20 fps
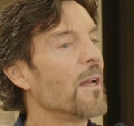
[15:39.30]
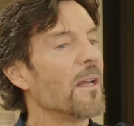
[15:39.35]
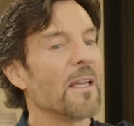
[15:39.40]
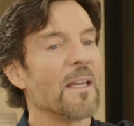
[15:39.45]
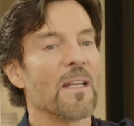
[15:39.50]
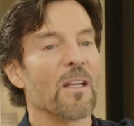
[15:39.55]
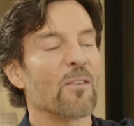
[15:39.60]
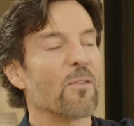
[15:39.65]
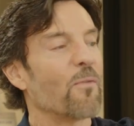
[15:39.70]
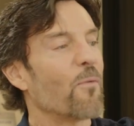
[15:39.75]

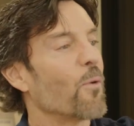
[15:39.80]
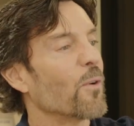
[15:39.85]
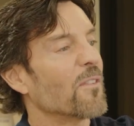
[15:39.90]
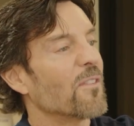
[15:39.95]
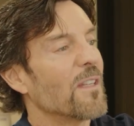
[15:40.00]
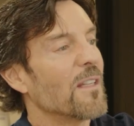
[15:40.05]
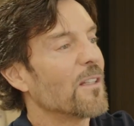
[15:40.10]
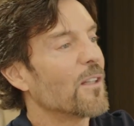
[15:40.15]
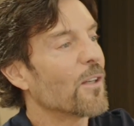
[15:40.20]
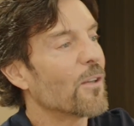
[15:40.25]
and it's
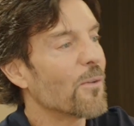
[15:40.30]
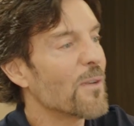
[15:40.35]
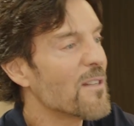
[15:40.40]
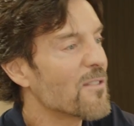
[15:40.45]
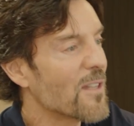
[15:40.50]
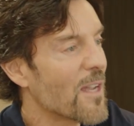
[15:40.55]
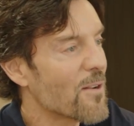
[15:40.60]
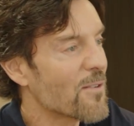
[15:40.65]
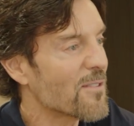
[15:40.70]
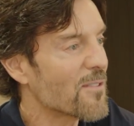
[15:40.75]
14
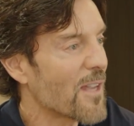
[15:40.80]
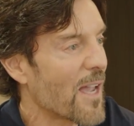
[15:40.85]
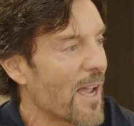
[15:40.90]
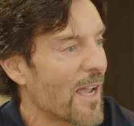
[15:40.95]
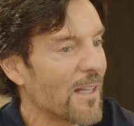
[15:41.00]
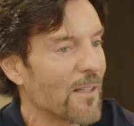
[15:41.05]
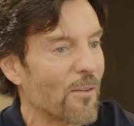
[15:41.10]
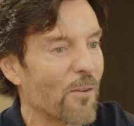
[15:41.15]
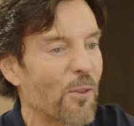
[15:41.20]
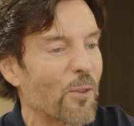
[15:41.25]
degrees
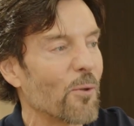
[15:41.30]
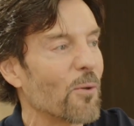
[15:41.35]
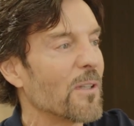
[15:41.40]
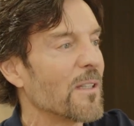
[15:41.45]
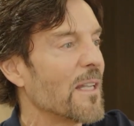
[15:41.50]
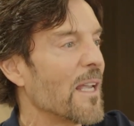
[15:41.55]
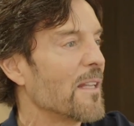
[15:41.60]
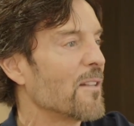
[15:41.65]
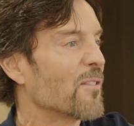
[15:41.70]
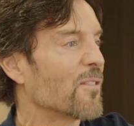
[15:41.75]
outside and
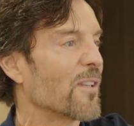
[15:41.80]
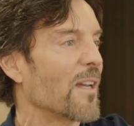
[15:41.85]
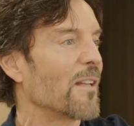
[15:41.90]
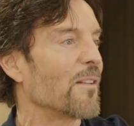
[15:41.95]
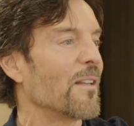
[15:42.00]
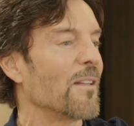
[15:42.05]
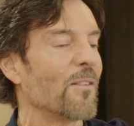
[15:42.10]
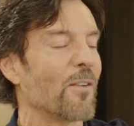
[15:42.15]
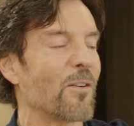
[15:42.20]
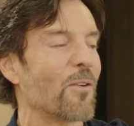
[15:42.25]
38
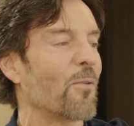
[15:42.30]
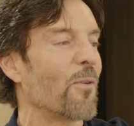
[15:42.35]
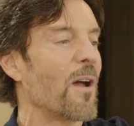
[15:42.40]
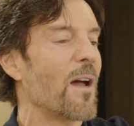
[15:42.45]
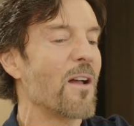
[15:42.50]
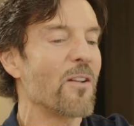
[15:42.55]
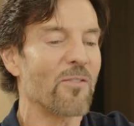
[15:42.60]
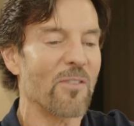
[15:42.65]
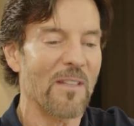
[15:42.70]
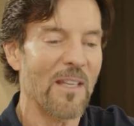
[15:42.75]
inside in their
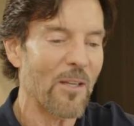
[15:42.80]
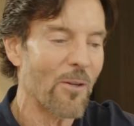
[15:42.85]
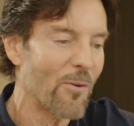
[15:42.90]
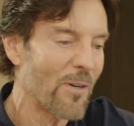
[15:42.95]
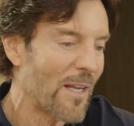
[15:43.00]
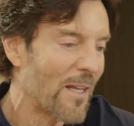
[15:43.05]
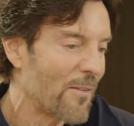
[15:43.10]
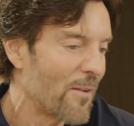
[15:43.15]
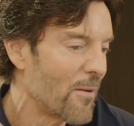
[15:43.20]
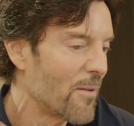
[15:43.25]
garage, and they go
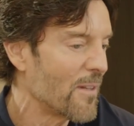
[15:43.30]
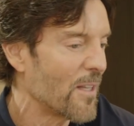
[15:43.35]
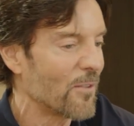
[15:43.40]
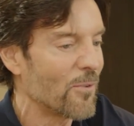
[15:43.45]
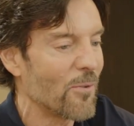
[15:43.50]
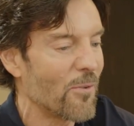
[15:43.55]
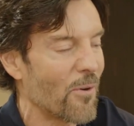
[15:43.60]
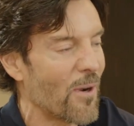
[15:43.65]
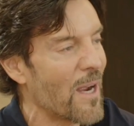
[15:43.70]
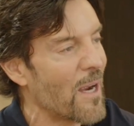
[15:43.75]
down there and they
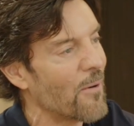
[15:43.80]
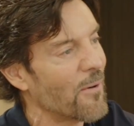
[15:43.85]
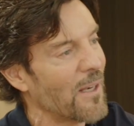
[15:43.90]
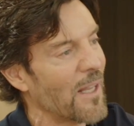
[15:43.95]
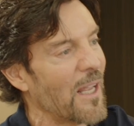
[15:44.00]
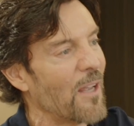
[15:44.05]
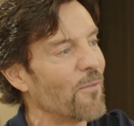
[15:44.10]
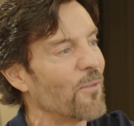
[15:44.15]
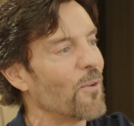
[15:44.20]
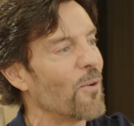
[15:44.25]
do their
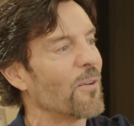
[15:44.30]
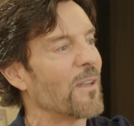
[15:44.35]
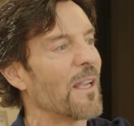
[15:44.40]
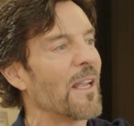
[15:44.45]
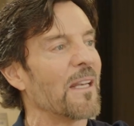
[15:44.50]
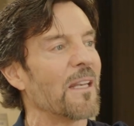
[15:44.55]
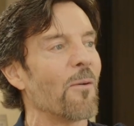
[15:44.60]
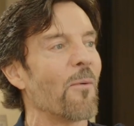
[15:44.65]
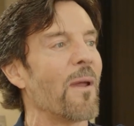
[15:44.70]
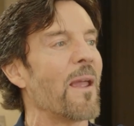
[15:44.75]
hour-and-a-half yoga
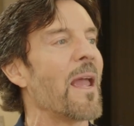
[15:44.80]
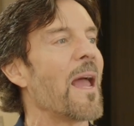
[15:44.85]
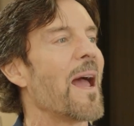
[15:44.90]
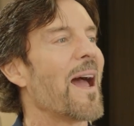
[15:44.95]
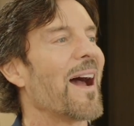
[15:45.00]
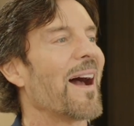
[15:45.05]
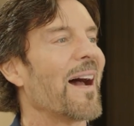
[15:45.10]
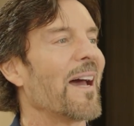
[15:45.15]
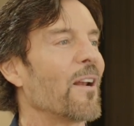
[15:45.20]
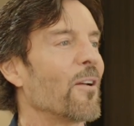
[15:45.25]
anyway.
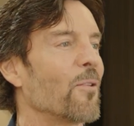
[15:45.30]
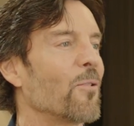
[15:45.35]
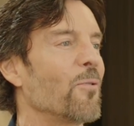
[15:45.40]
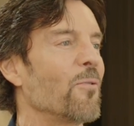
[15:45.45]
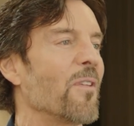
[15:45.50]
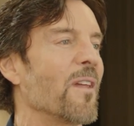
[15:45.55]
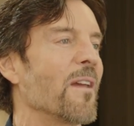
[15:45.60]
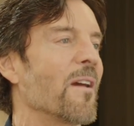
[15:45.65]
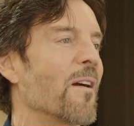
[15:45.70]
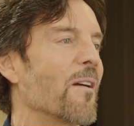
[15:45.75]
I don't know who
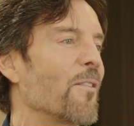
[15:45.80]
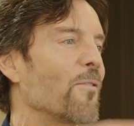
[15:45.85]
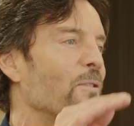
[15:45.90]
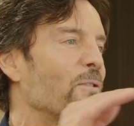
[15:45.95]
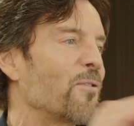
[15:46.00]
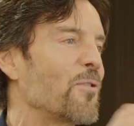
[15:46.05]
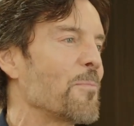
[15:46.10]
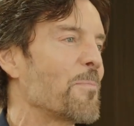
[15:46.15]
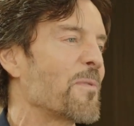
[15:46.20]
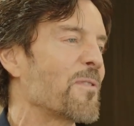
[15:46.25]
they are. They're
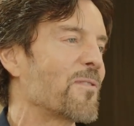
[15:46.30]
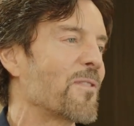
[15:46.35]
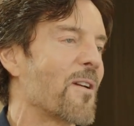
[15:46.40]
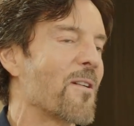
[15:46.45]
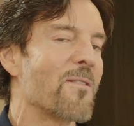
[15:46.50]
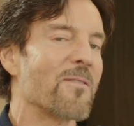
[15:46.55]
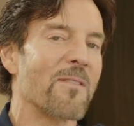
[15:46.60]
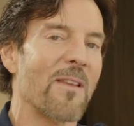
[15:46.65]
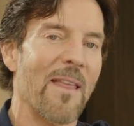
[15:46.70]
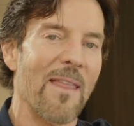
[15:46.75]

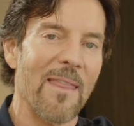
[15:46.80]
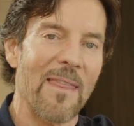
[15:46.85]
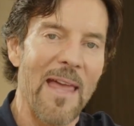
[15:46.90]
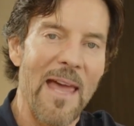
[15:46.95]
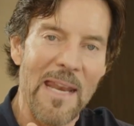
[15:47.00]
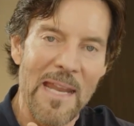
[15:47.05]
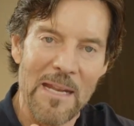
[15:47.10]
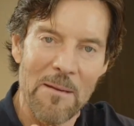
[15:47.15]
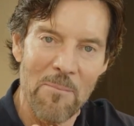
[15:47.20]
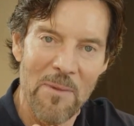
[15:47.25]
superstars.
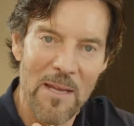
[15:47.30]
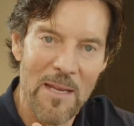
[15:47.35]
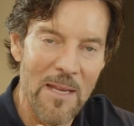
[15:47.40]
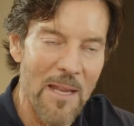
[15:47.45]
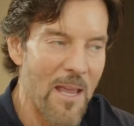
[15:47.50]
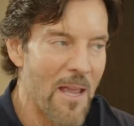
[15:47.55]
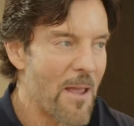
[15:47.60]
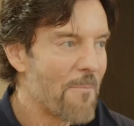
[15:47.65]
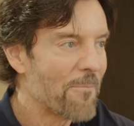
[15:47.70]
That ain't me.